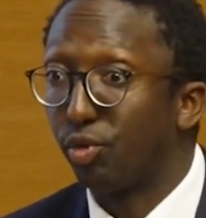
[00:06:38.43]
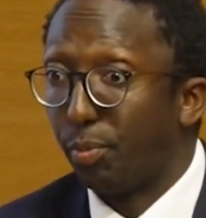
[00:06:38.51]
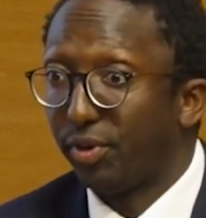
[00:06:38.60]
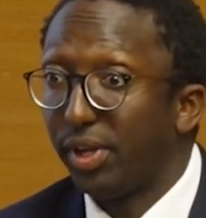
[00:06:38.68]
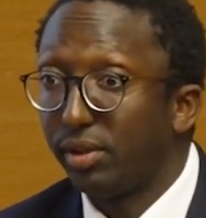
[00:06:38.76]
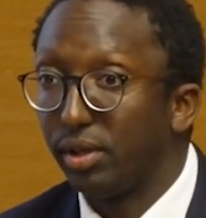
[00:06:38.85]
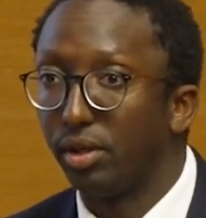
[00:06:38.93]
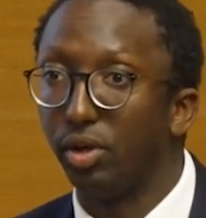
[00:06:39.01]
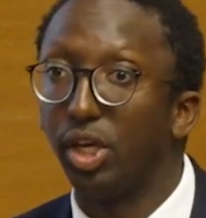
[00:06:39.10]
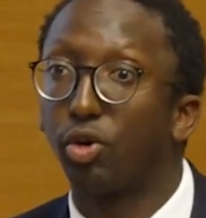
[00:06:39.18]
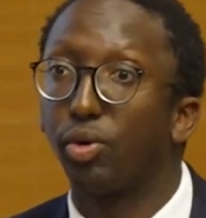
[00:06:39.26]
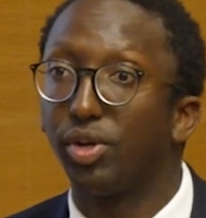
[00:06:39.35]
represented an
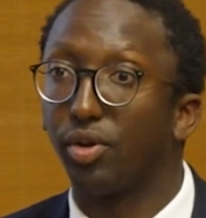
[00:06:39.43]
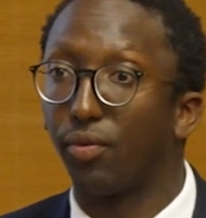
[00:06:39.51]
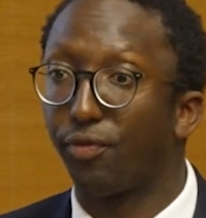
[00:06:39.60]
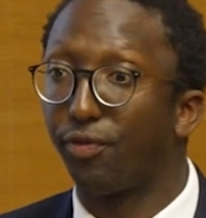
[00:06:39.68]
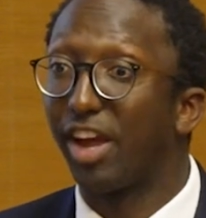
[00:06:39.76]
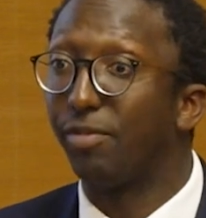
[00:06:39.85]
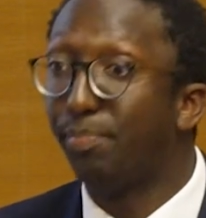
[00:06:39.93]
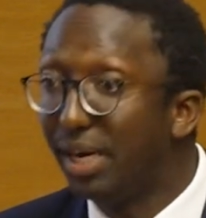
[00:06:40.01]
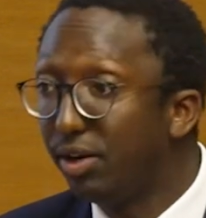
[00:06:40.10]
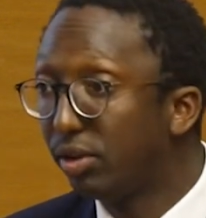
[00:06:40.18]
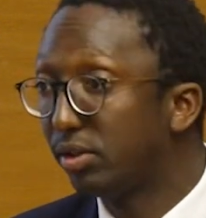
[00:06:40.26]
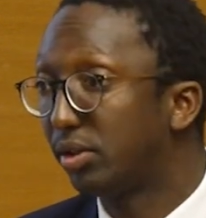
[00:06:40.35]
increase of 5
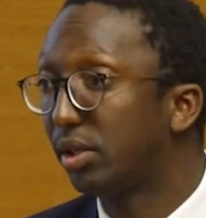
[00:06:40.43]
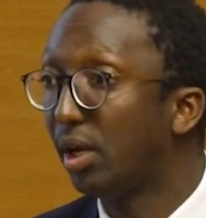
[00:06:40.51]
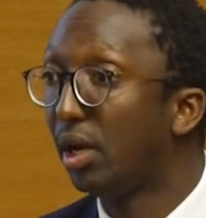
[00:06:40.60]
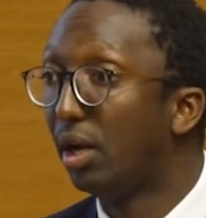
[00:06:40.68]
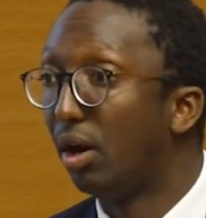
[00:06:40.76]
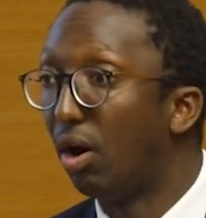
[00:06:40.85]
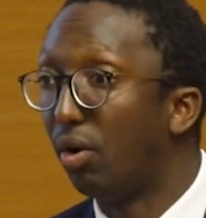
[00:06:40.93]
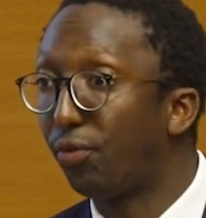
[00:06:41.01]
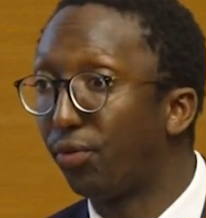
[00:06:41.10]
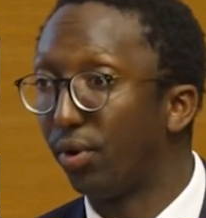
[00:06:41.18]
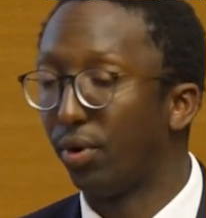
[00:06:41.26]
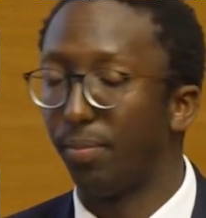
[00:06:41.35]
billion of